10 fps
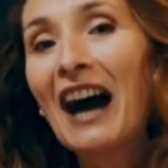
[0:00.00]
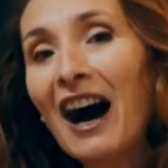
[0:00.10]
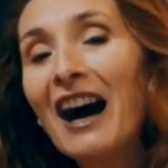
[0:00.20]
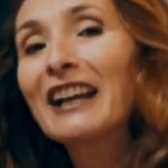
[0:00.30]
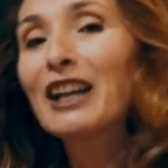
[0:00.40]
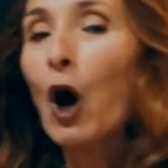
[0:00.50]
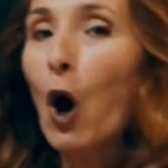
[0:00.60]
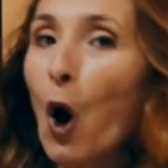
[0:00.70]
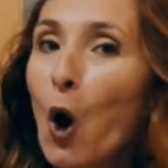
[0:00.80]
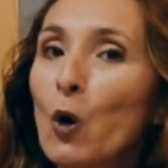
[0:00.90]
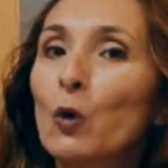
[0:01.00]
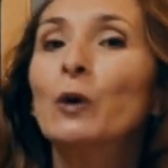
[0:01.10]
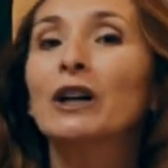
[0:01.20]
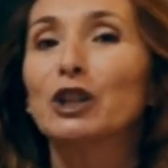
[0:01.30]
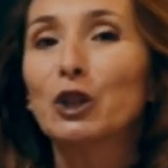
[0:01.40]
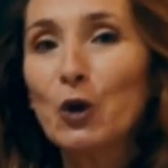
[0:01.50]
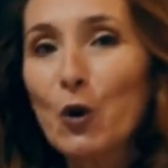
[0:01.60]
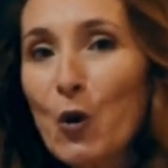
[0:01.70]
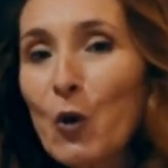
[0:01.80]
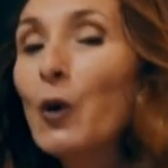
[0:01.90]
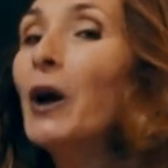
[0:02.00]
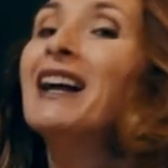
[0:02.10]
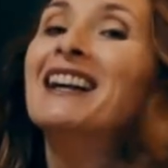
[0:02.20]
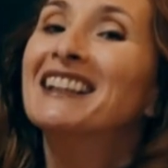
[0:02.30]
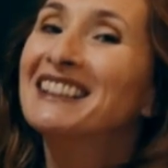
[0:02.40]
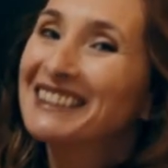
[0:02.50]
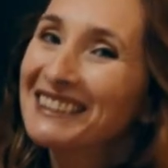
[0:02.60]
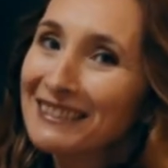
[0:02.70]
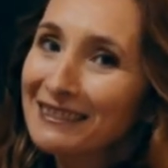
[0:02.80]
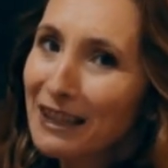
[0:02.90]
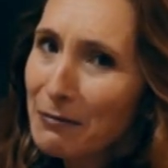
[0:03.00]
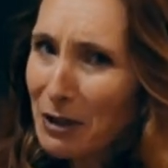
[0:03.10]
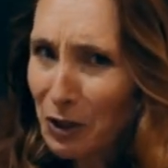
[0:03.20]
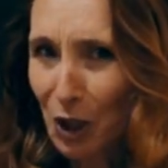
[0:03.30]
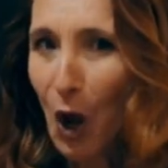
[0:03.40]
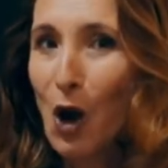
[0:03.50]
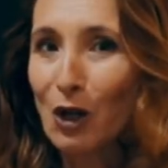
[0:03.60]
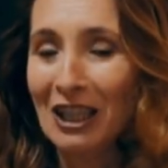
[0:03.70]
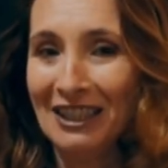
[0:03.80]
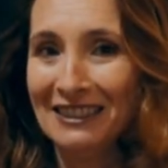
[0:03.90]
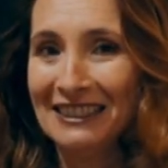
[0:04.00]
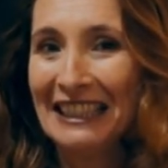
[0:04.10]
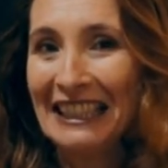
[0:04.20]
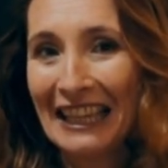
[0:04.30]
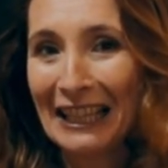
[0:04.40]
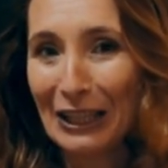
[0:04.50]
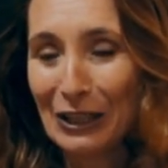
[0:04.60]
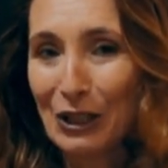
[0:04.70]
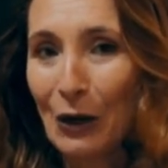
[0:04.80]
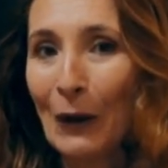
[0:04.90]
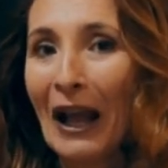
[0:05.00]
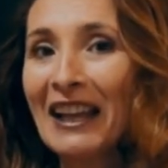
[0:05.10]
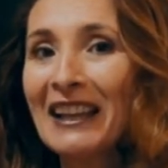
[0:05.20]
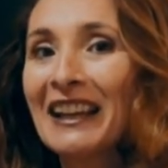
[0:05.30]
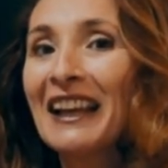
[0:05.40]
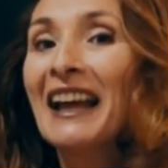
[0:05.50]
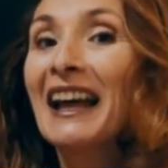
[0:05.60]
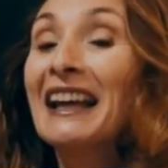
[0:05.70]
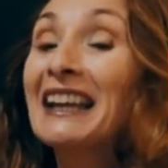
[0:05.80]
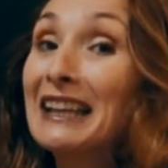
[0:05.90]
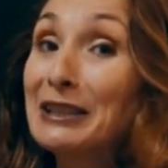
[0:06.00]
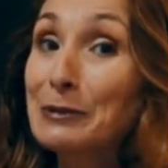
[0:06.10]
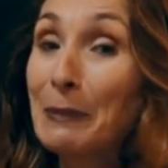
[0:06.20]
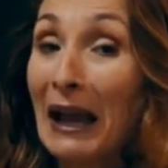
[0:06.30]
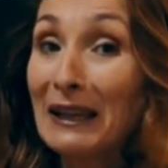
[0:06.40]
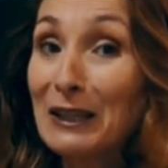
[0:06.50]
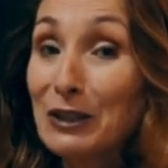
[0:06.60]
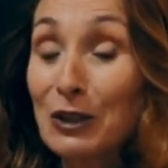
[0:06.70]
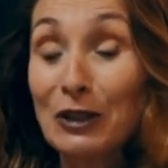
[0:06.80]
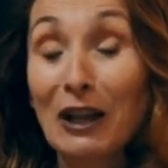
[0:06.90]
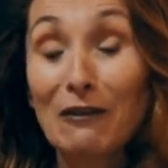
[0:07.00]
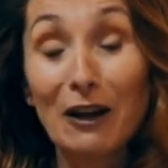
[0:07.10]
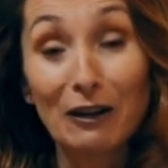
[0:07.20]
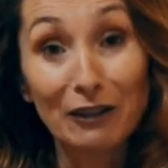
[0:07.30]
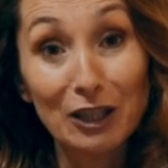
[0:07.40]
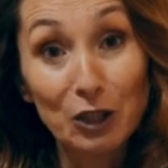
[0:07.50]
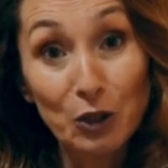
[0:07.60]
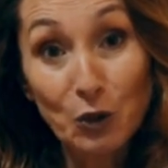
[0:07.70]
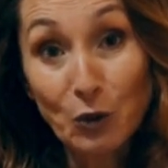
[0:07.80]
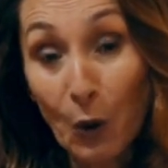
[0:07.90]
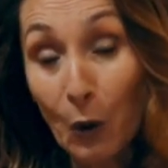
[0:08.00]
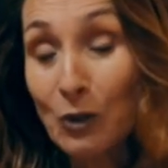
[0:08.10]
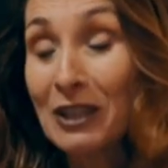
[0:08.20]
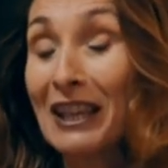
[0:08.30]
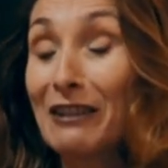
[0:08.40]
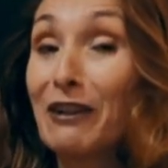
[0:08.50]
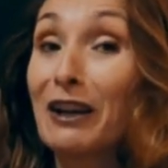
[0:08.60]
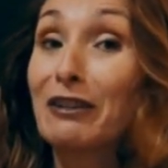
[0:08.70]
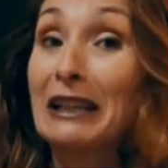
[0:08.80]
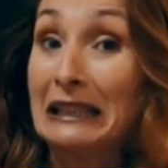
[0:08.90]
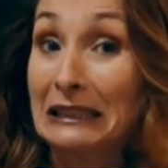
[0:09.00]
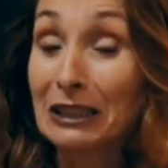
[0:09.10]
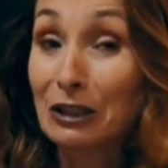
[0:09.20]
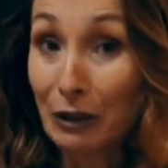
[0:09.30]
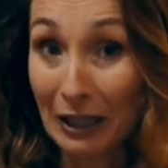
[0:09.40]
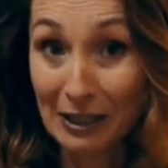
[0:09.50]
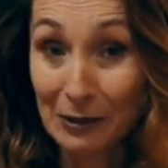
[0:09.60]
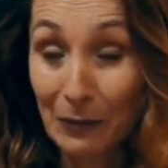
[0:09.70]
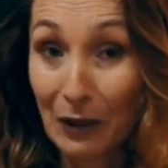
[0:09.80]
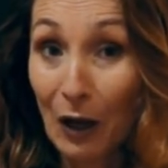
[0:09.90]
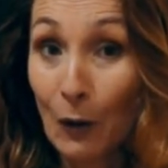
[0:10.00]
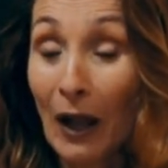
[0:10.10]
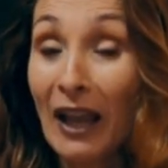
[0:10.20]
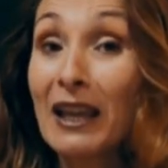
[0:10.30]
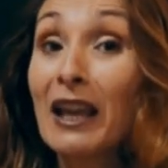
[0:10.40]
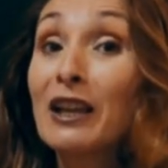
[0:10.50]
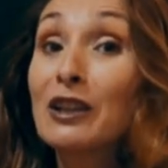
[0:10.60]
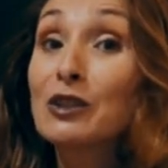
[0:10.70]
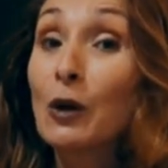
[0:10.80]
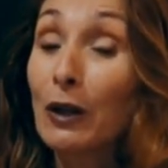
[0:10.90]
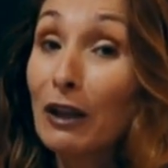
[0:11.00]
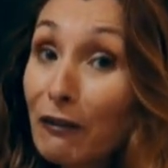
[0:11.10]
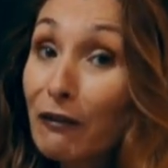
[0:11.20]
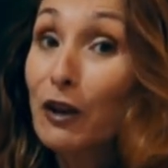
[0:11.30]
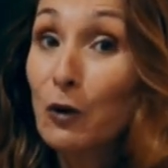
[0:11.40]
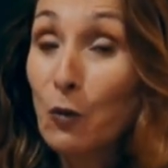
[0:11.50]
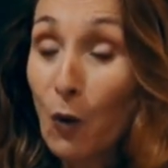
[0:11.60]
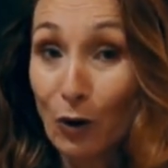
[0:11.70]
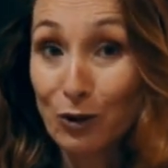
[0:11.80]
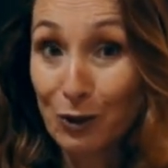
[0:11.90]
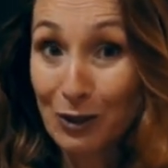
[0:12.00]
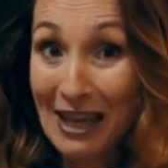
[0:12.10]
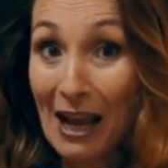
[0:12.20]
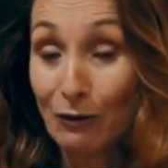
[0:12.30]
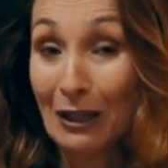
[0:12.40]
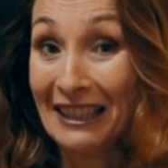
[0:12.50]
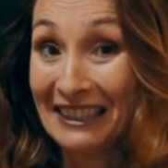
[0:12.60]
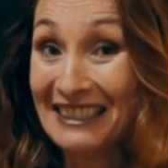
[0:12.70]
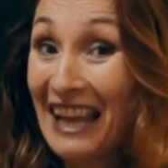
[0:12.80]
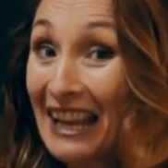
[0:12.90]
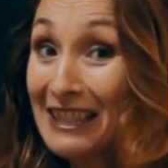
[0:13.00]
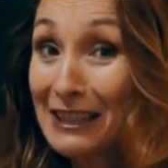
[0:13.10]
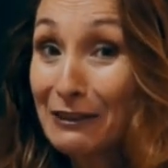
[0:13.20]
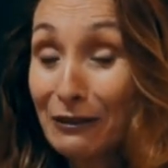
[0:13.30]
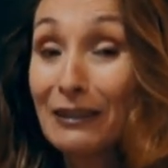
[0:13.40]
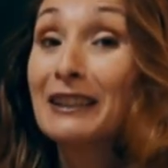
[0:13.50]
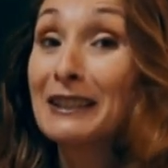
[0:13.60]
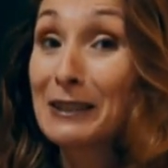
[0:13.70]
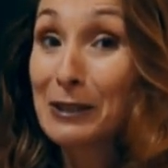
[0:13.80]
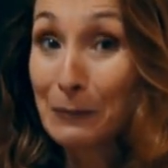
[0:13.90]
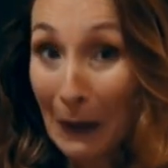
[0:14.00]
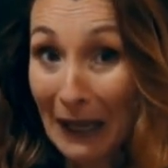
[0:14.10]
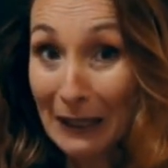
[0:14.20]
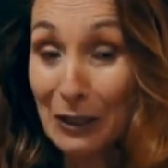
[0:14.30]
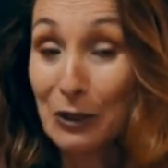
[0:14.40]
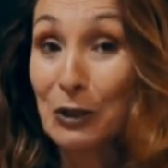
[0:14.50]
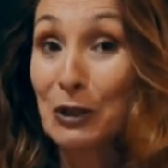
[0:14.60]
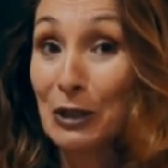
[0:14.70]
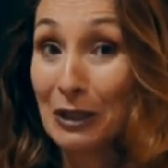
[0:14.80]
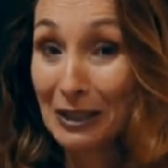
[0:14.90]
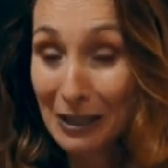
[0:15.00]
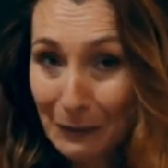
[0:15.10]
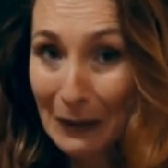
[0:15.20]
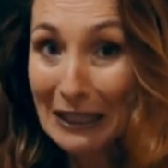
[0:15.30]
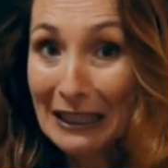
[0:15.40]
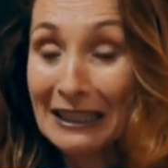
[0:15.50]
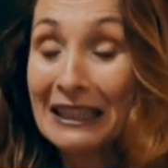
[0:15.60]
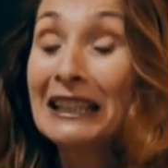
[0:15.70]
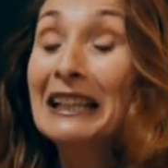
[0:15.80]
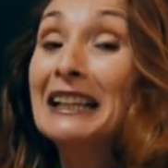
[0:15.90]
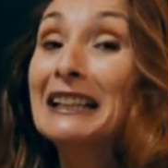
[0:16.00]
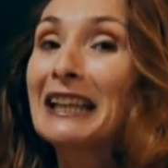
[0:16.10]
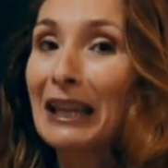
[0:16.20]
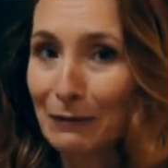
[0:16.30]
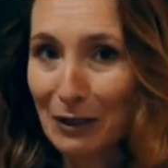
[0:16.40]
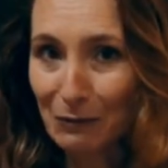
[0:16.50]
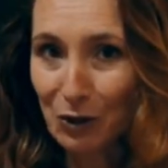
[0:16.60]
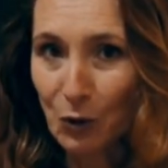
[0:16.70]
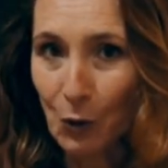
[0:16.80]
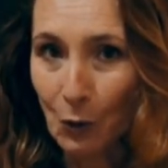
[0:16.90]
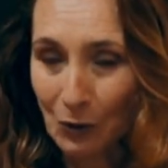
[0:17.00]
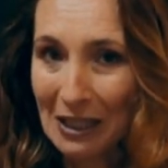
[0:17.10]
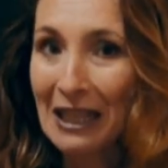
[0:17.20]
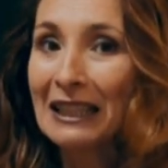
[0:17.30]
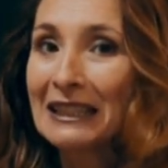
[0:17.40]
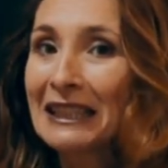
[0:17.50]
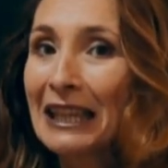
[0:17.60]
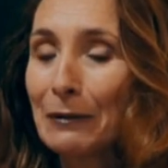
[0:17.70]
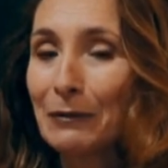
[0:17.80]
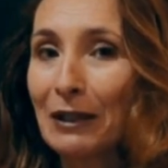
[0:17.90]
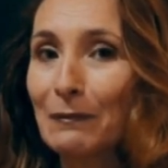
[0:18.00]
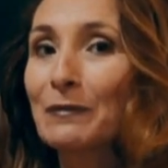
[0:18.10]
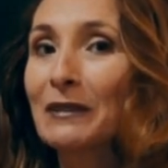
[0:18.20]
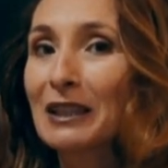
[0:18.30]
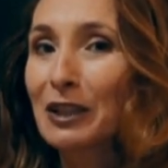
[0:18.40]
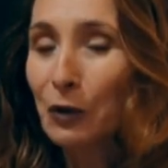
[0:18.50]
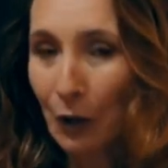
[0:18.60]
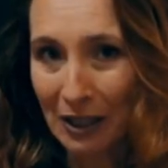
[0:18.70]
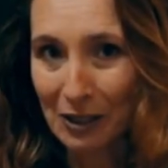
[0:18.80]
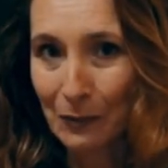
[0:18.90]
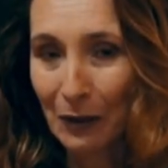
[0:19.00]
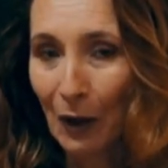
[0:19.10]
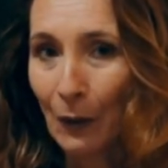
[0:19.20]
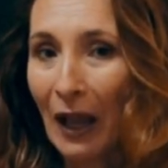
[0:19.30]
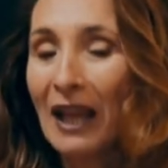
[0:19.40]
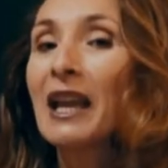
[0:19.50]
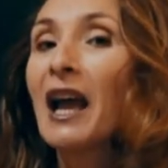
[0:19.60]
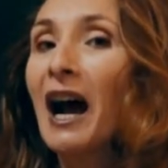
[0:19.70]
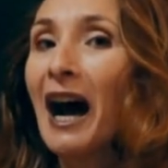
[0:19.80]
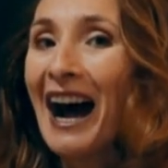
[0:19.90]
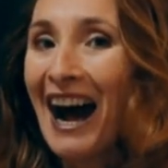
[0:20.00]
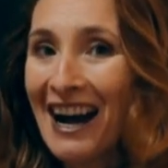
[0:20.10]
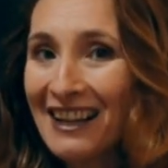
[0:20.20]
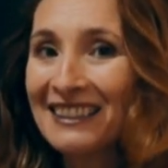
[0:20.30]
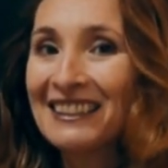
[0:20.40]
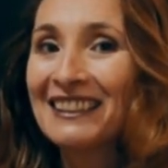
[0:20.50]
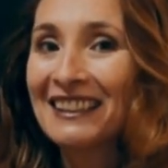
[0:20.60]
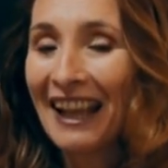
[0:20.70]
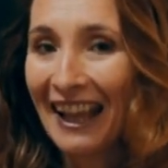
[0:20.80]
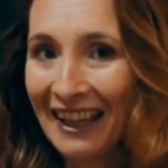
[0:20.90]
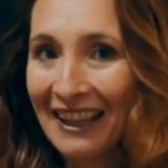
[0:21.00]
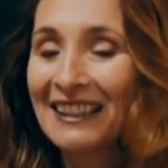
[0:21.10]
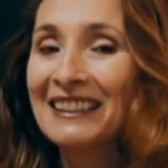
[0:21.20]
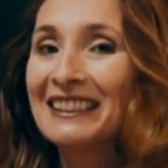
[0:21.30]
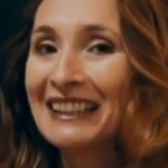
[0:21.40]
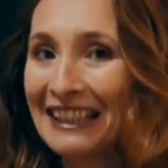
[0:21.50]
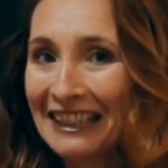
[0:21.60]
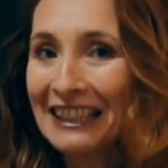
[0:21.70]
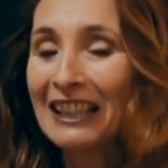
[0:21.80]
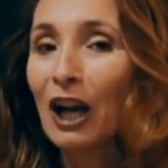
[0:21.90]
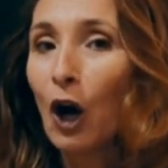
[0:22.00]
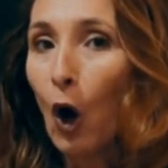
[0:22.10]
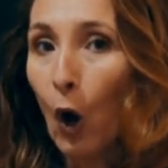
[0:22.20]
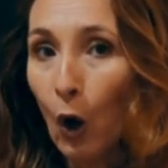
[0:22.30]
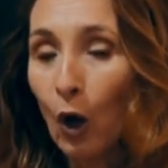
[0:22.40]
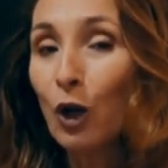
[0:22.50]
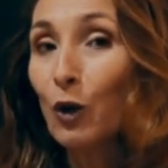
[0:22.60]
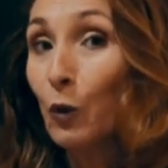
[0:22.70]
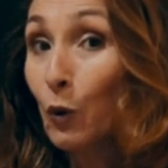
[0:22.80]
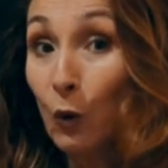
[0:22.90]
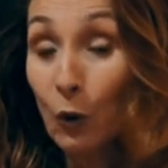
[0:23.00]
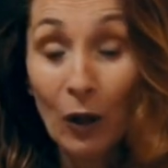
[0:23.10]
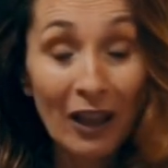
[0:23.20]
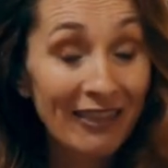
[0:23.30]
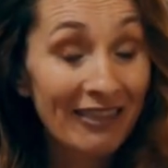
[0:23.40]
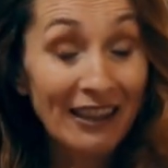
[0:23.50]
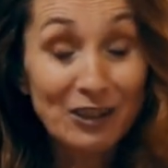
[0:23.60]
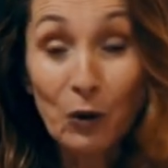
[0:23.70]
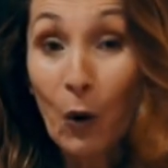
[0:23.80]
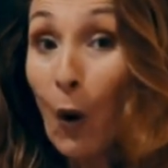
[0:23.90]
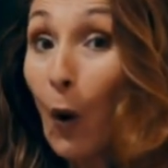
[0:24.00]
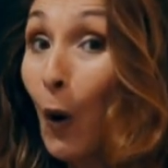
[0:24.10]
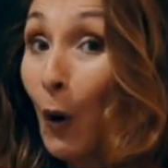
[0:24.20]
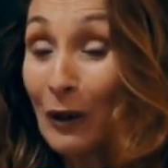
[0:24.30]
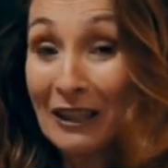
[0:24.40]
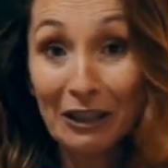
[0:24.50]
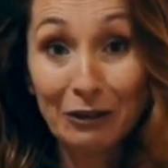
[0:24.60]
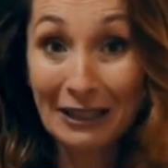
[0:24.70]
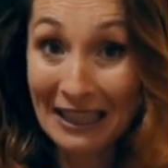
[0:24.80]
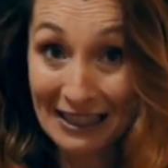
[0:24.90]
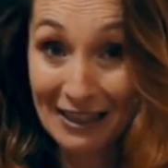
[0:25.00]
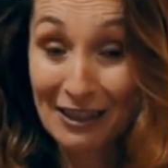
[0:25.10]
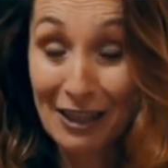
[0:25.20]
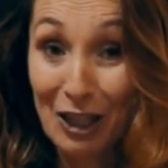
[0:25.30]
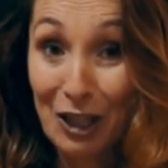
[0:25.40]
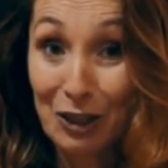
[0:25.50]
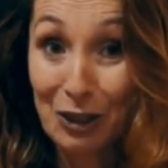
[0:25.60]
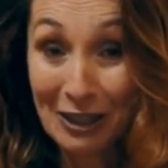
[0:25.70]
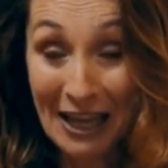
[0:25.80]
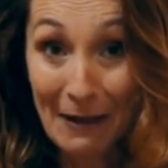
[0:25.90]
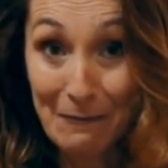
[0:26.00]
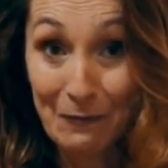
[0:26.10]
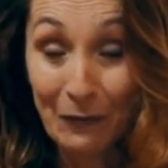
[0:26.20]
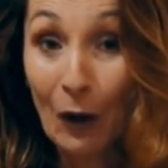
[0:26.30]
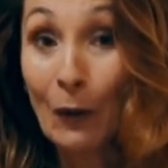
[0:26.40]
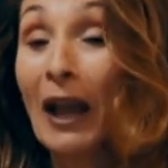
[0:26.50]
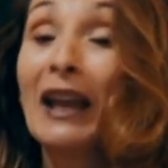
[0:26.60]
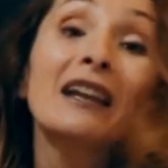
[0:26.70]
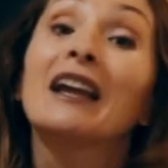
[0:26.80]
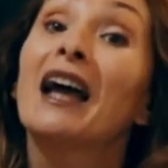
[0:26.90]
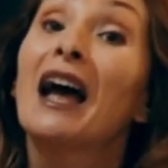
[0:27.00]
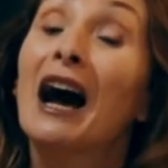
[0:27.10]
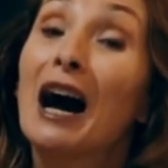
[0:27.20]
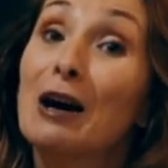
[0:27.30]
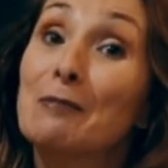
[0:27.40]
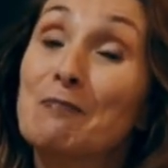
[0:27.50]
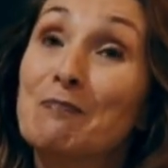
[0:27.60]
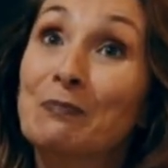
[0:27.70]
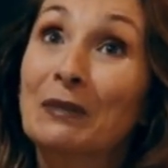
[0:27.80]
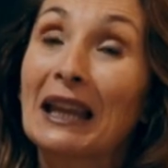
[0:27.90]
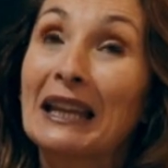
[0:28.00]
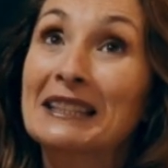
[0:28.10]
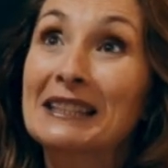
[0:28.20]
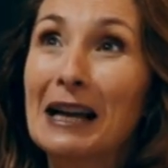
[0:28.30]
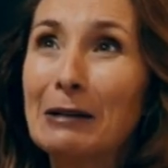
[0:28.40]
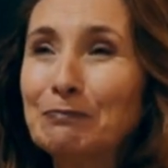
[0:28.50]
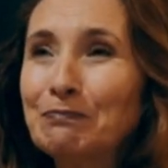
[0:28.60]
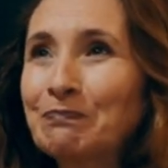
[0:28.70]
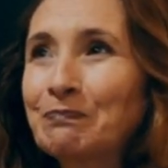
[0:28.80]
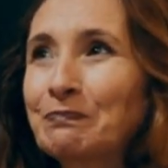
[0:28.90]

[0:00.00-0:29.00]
I, O, U, they're much longer in English, okay? In Spanish, they're very short, they're very crisp, okay? So if you want to sound like a native Spanish speaker, keep them short, keep them crisp, okay? A, E, I, O, U. That's all there is to them, okay? In some